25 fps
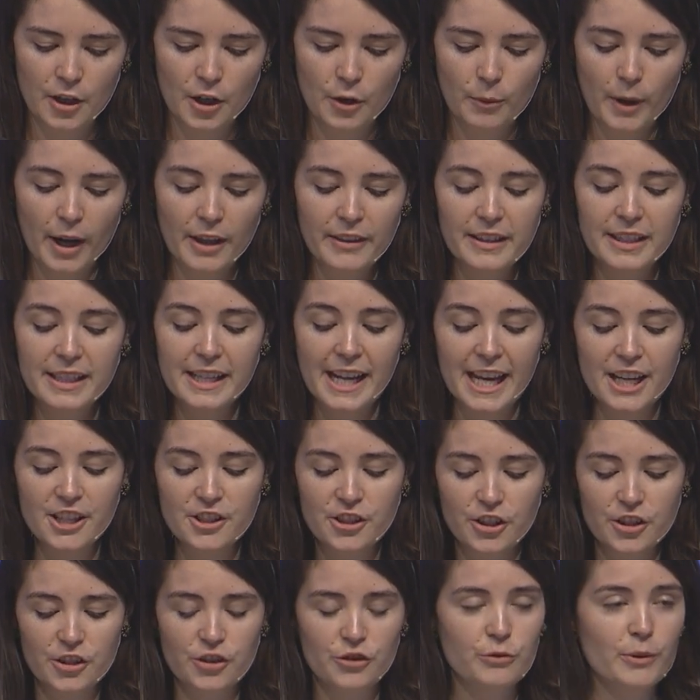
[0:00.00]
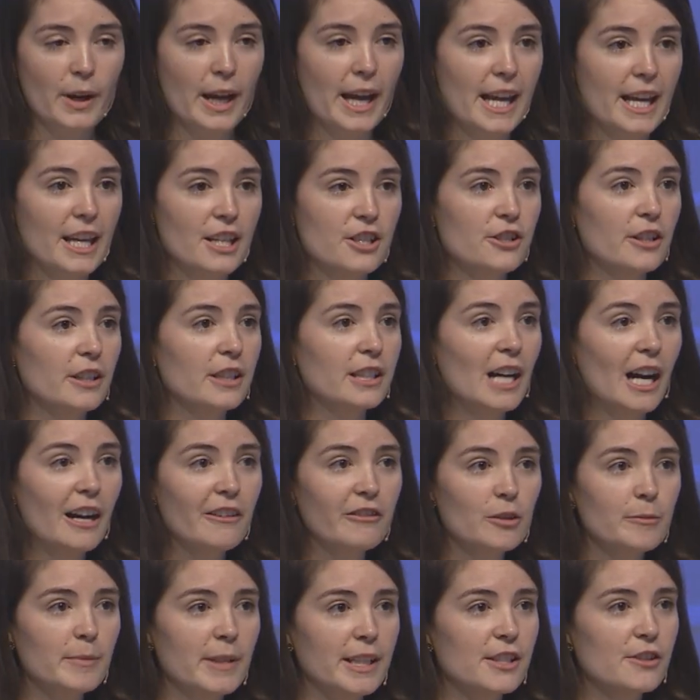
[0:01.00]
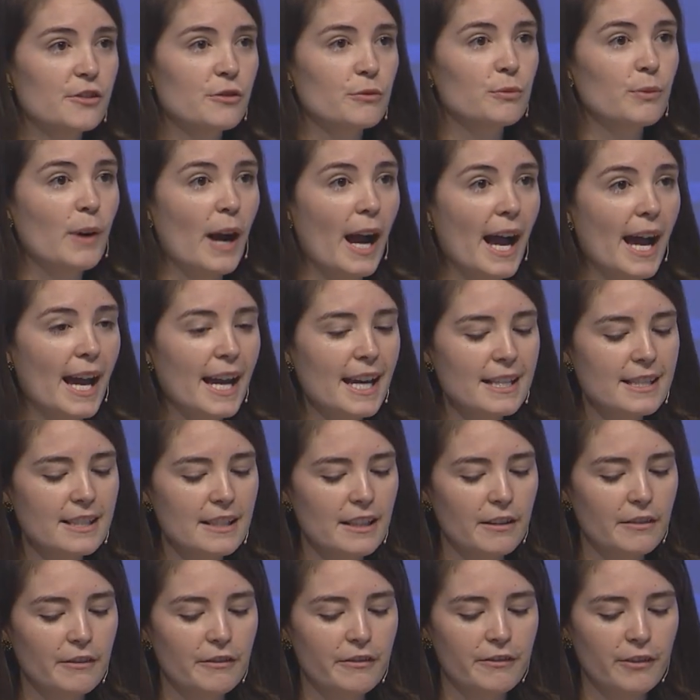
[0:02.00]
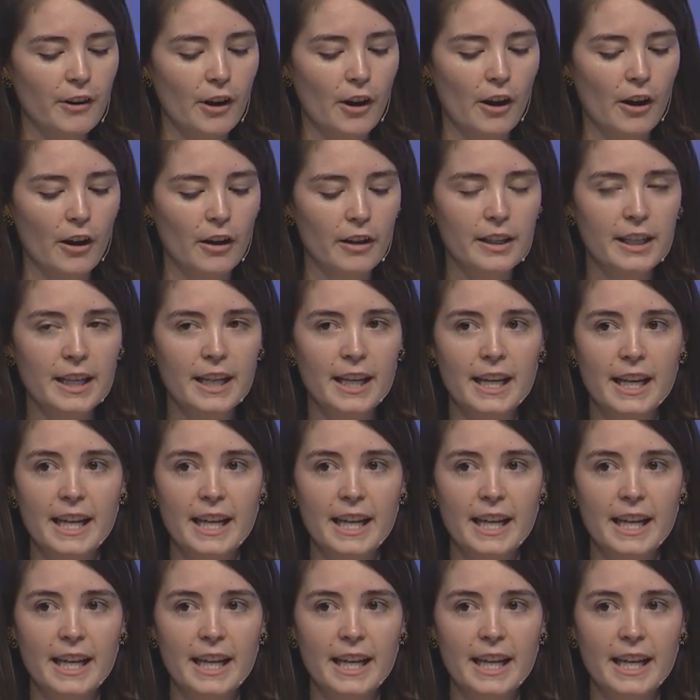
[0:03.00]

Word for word: While the nations rage, the governments rise and fall,